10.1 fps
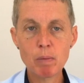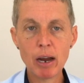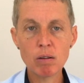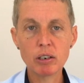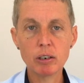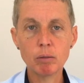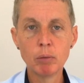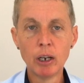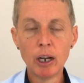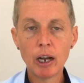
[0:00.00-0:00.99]
amalgam.
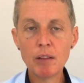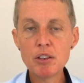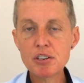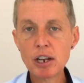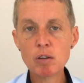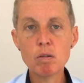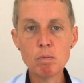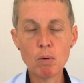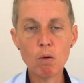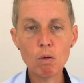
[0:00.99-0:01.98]
And the dental
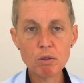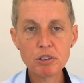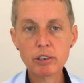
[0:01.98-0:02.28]
board,